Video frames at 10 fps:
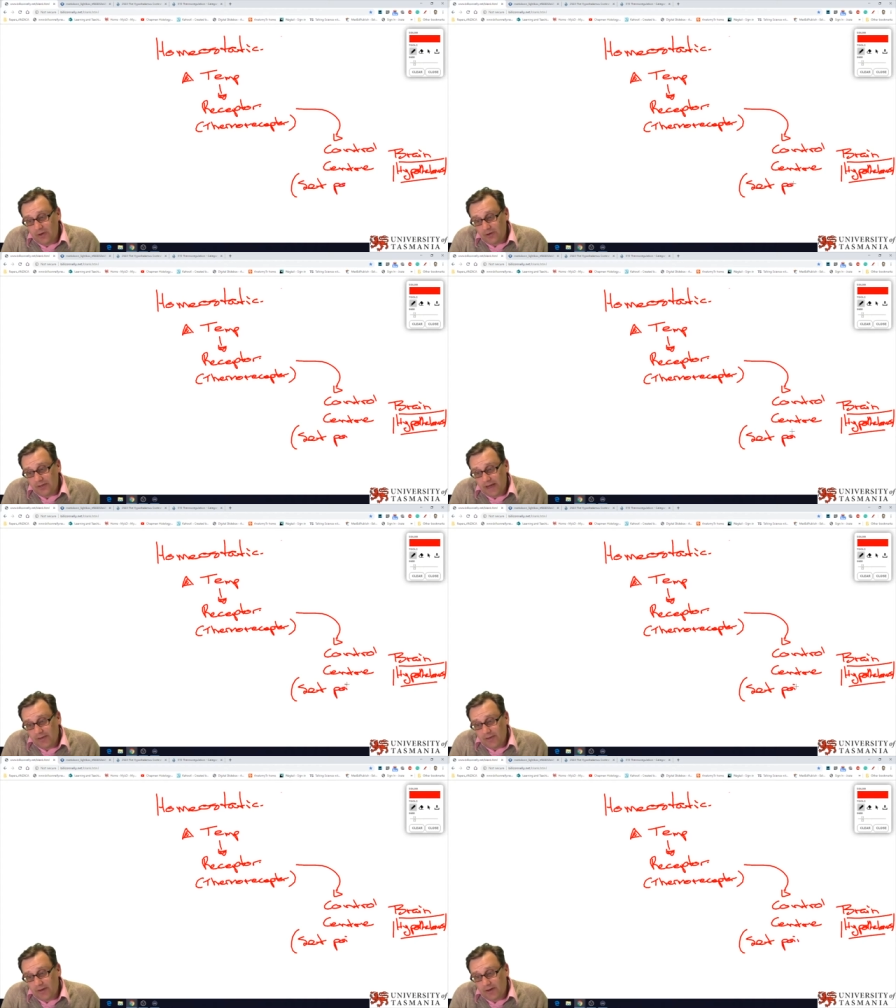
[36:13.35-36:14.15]
So it
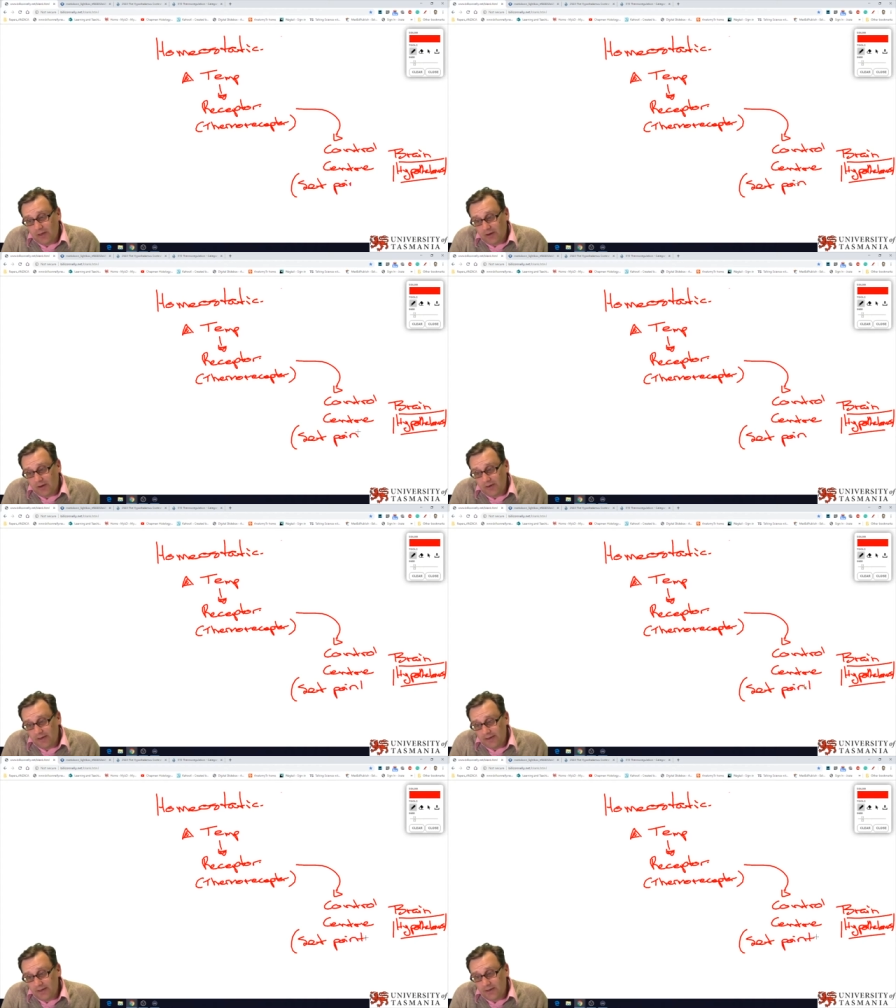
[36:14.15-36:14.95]
turns out that a
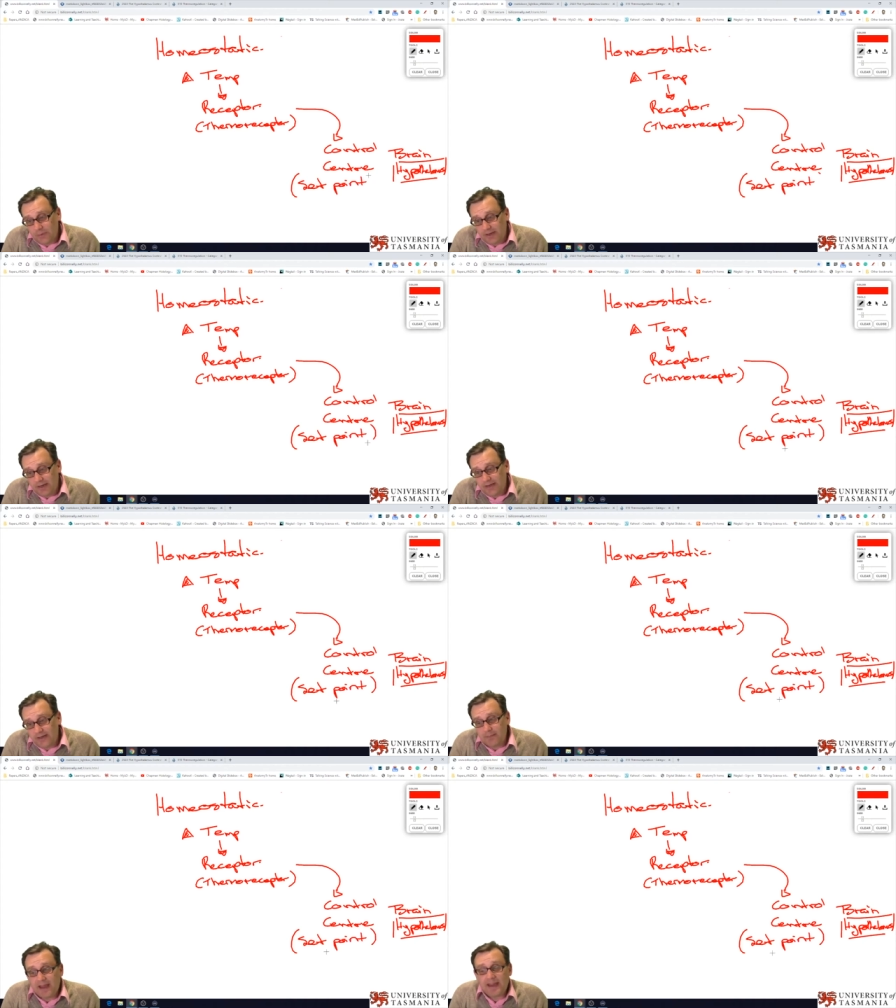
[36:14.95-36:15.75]
lot of these things that
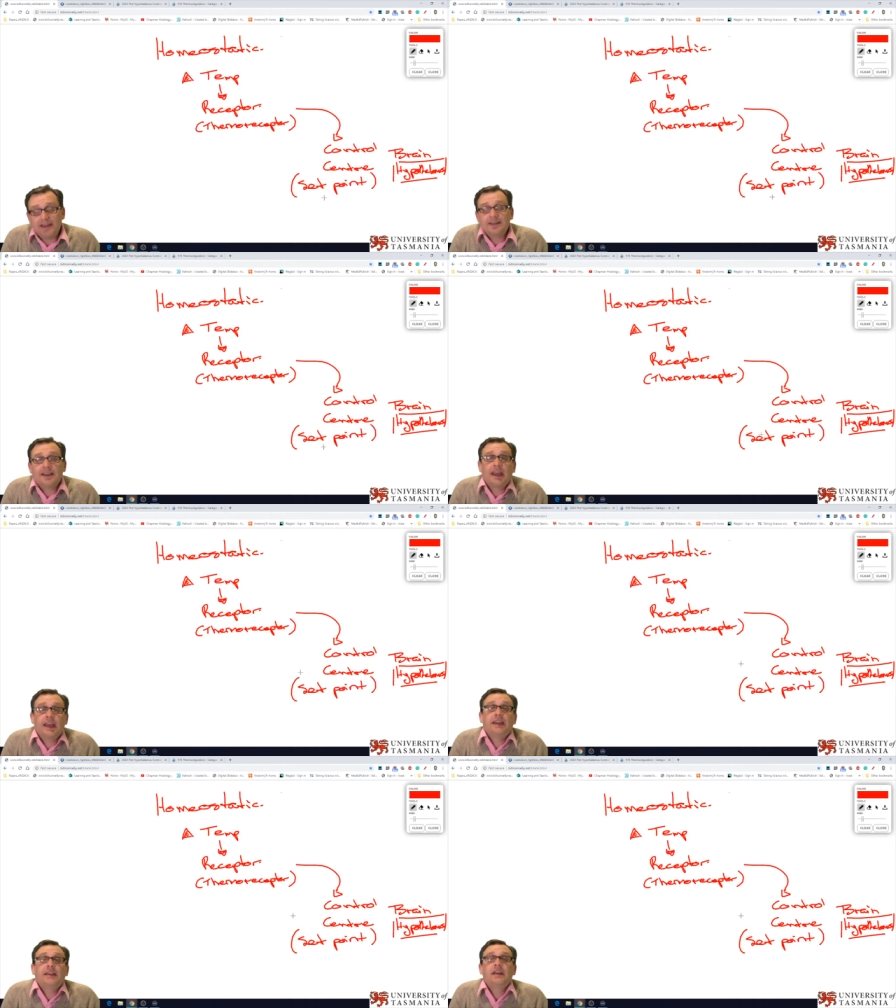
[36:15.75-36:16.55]
we need to
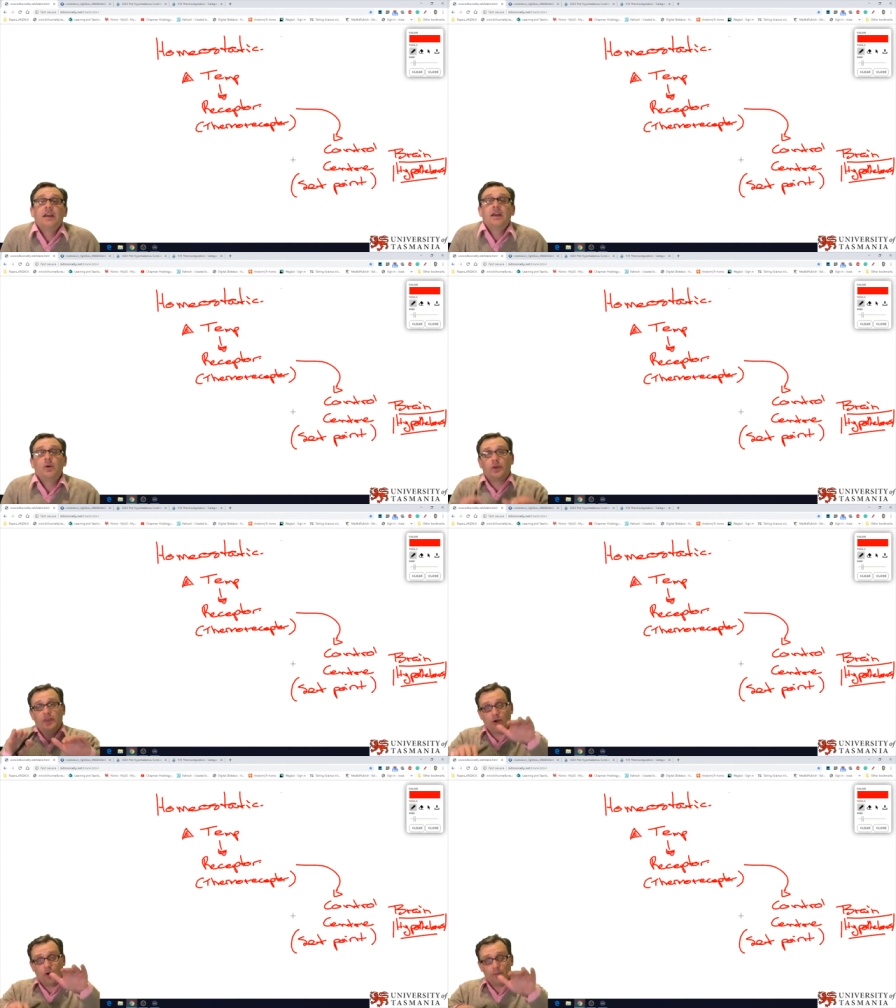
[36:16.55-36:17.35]
maintain
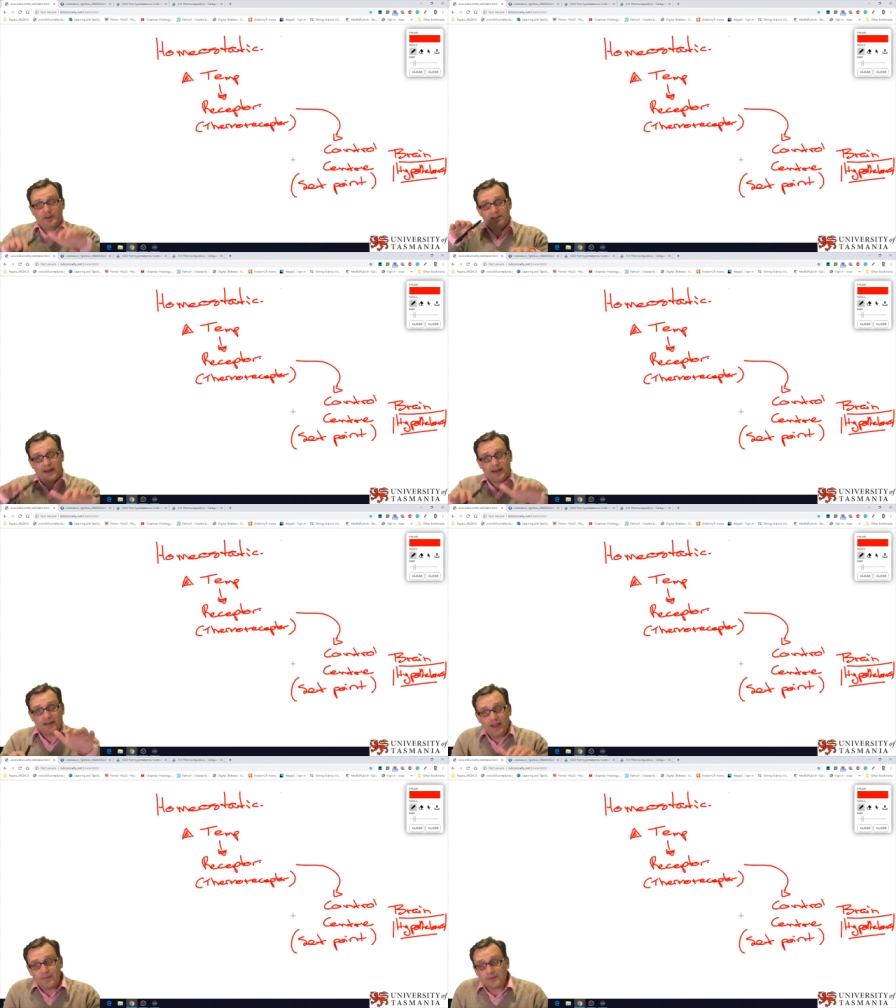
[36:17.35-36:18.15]
within
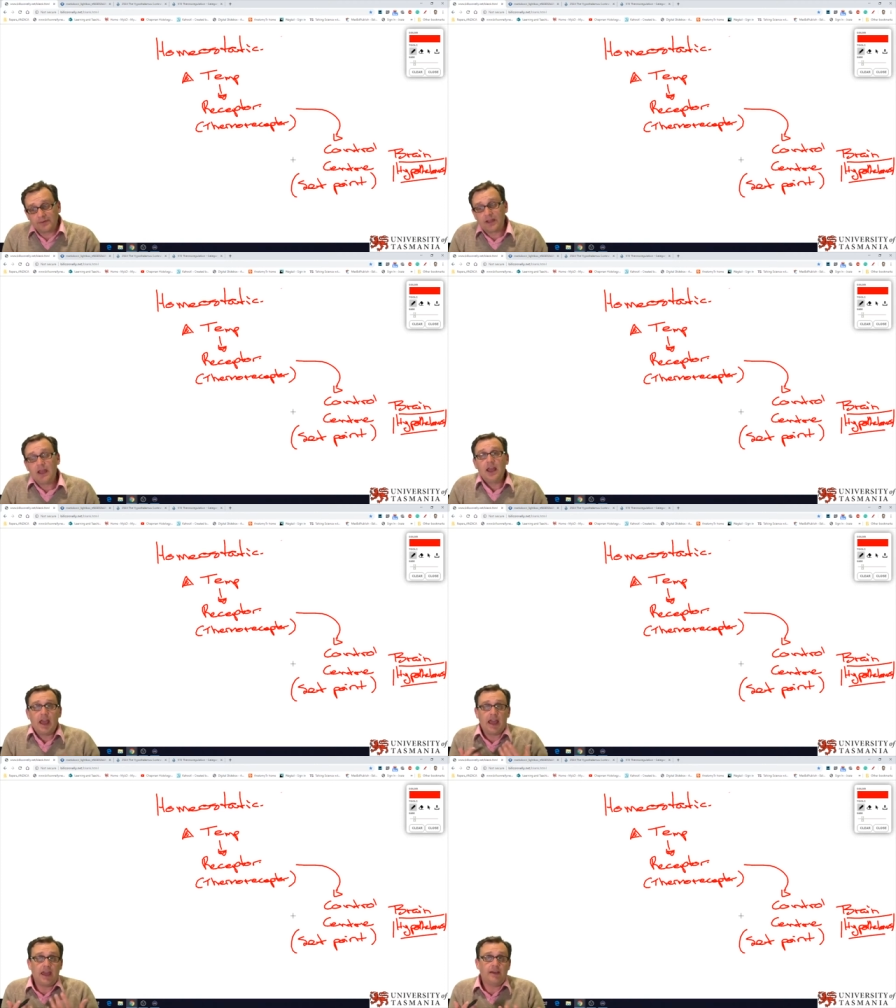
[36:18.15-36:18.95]
homeostatic
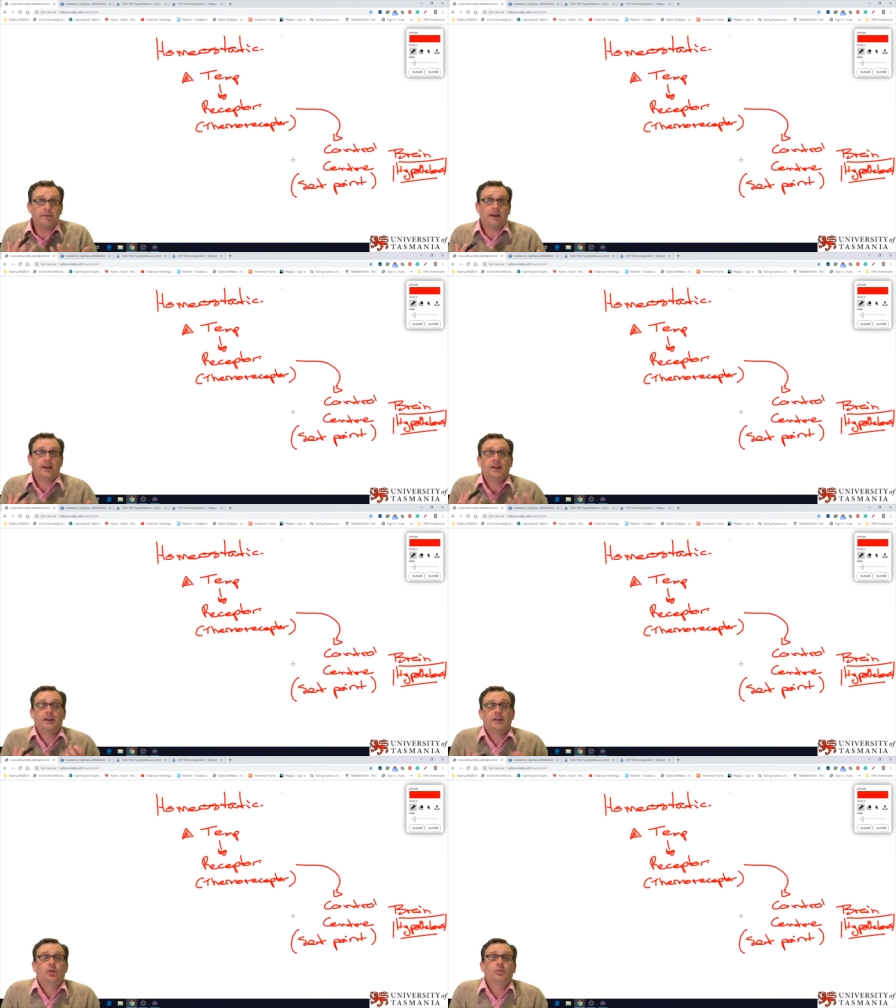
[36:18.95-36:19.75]
levels have
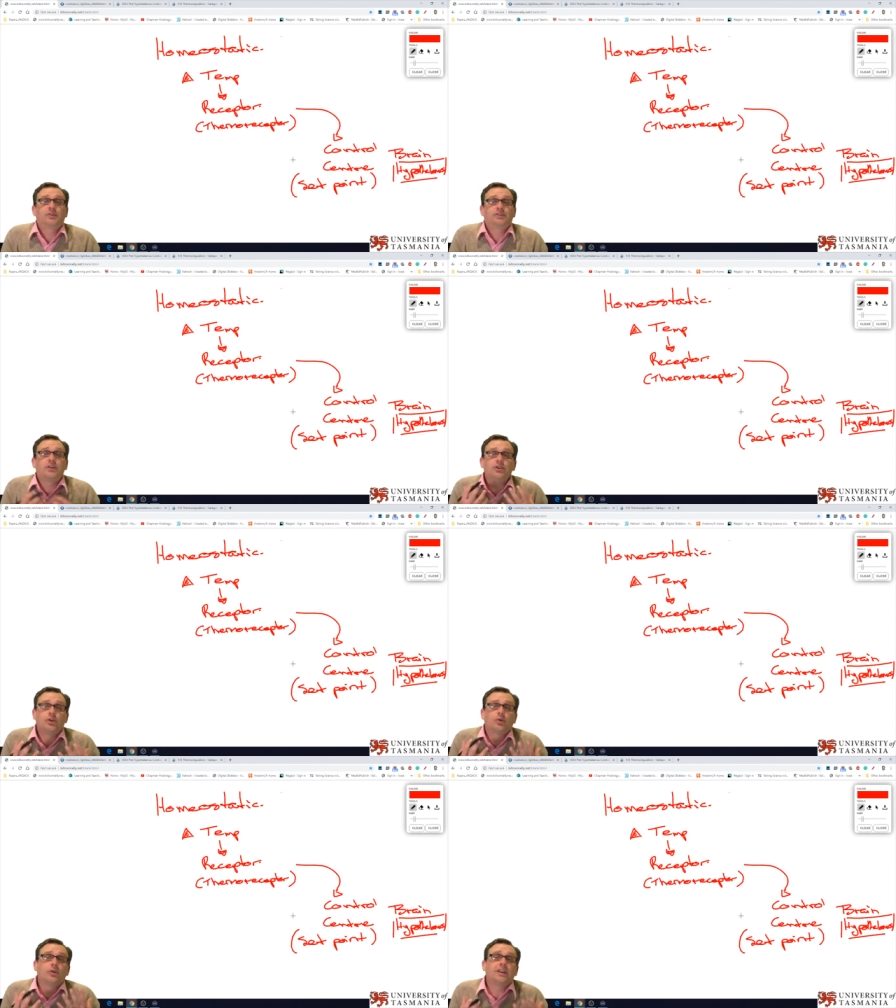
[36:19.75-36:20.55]
uh,
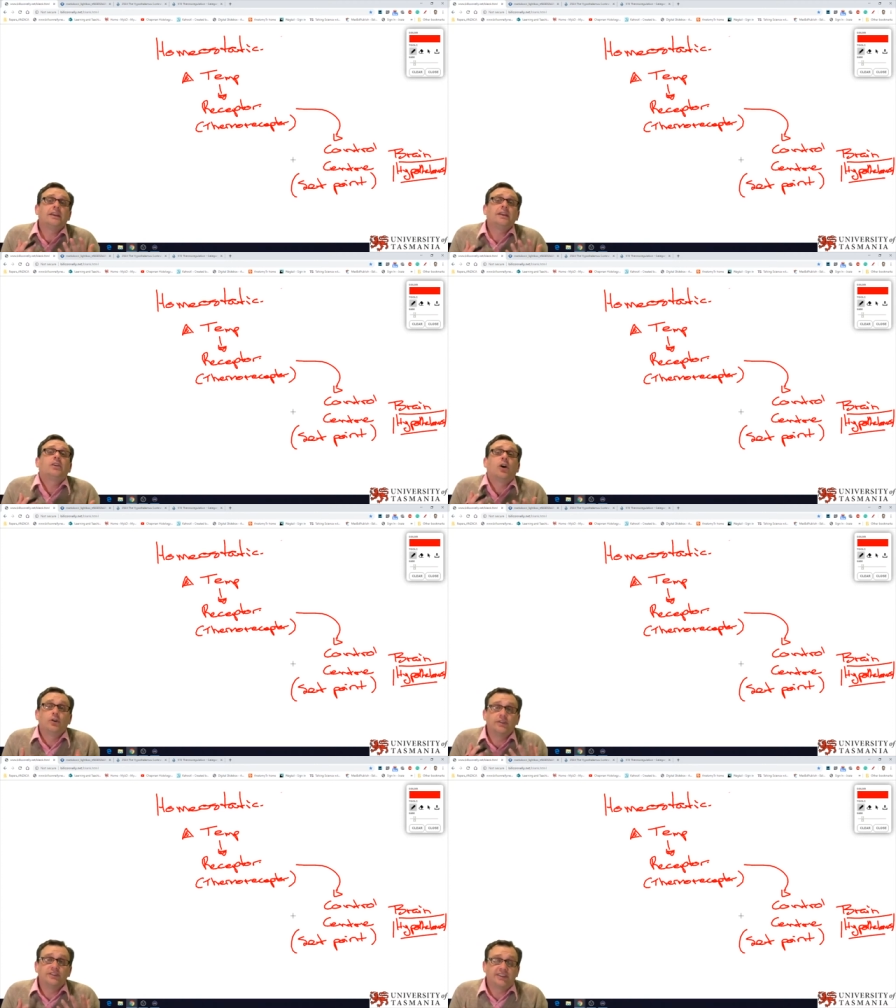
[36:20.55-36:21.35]
almost a neurally
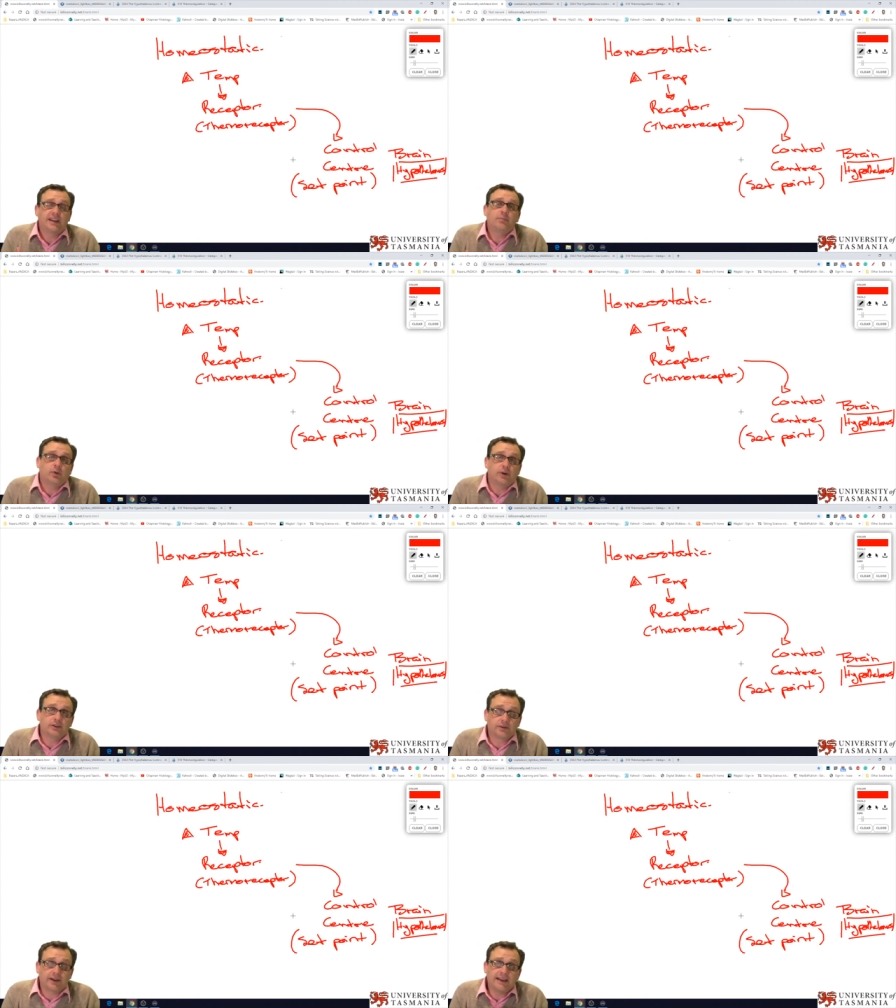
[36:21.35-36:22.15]
encoded
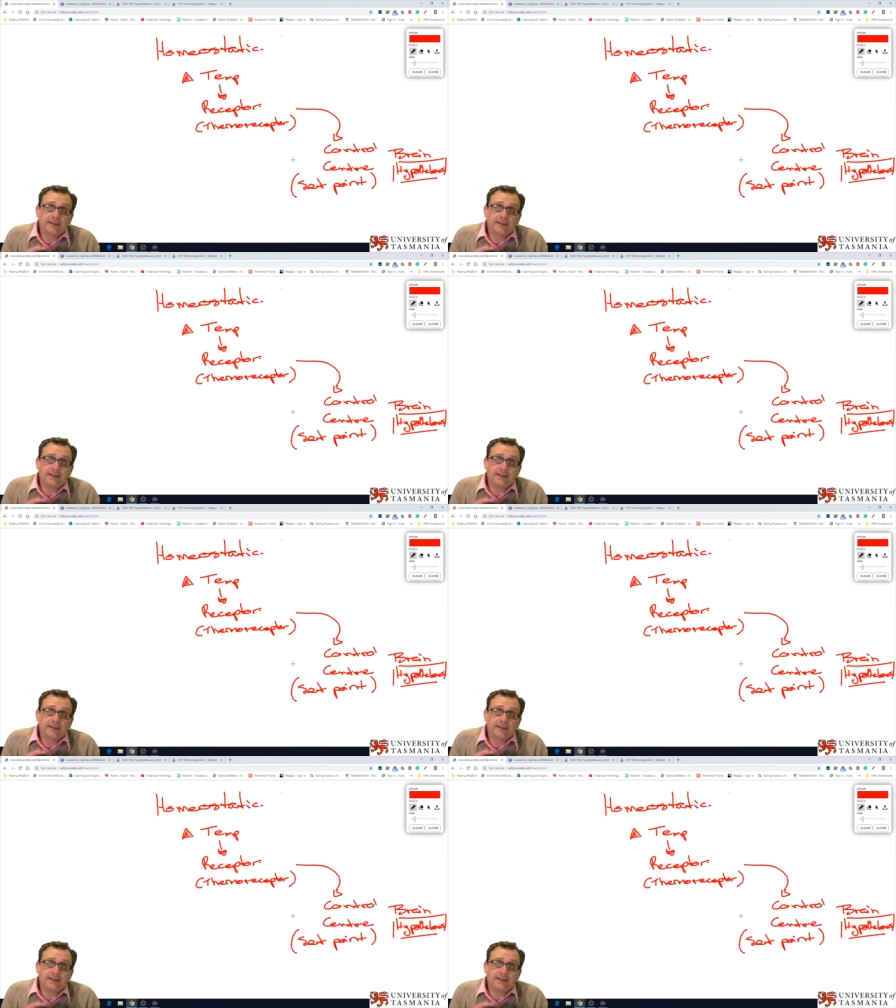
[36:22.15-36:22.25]
set point.